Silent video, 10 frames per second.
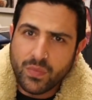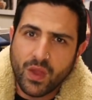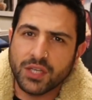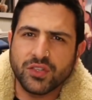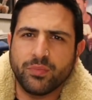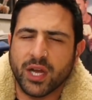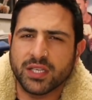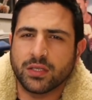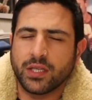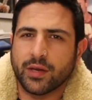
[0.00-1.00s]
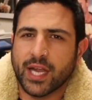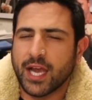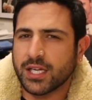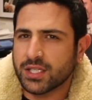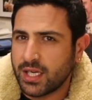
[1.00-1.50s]
I do post on there
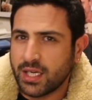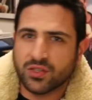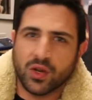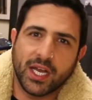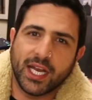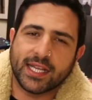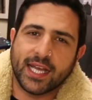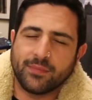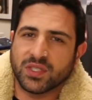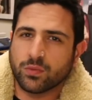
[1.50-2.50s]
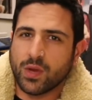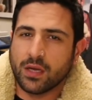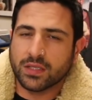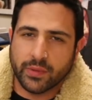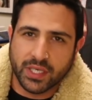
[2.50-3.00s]
occasionally, trying to get that up as
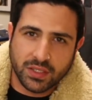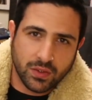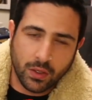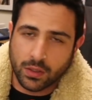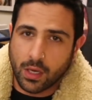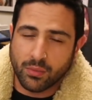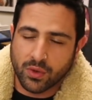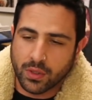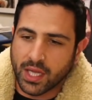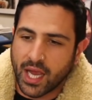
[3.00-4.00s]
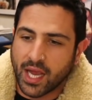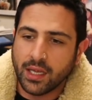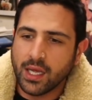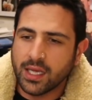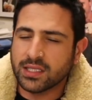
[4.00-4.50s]
well so I can talk a lot more on there.
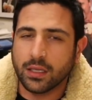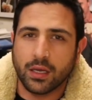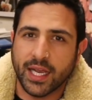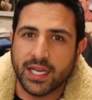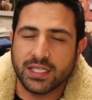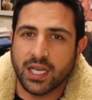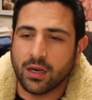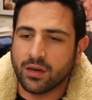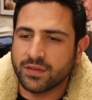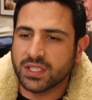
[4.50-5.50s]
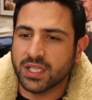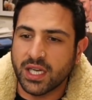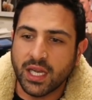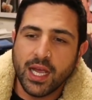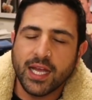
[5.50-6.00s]
It's a lot easier, obviously.